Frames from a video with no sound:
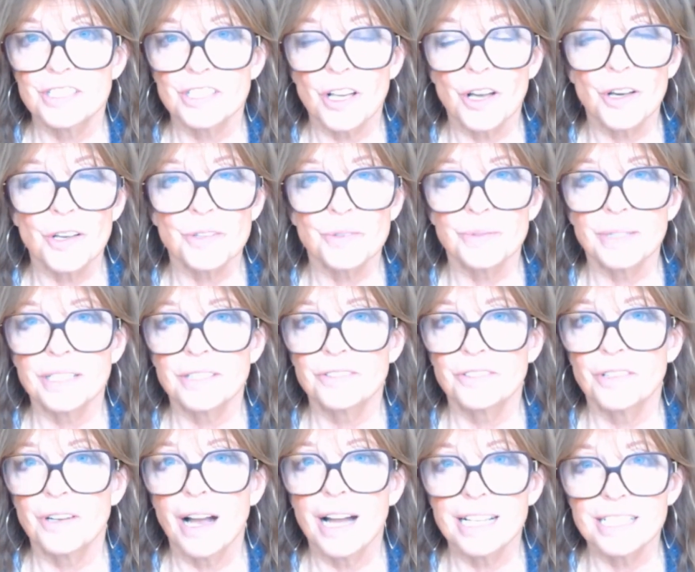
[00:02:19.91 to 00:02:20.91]
all the way through
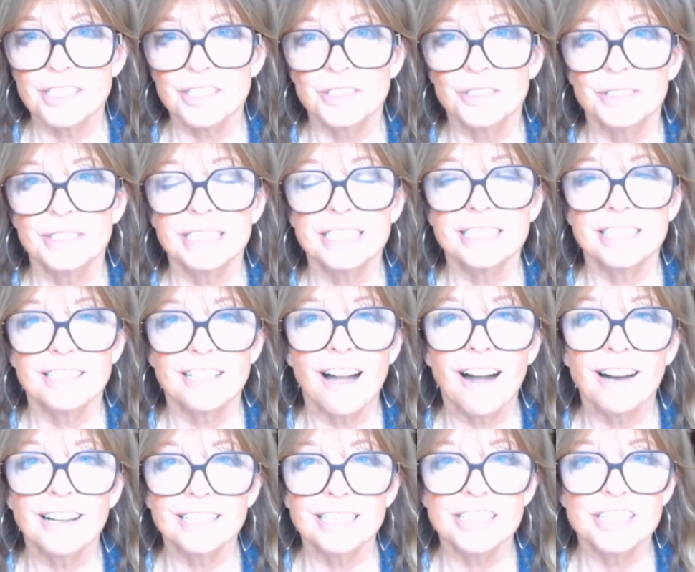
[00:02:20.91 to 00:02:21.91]
high school into
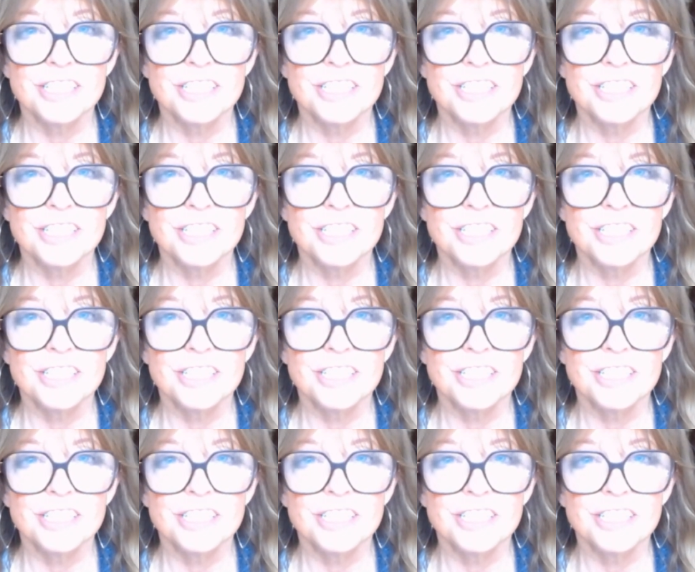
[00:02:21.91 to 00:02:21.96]
college.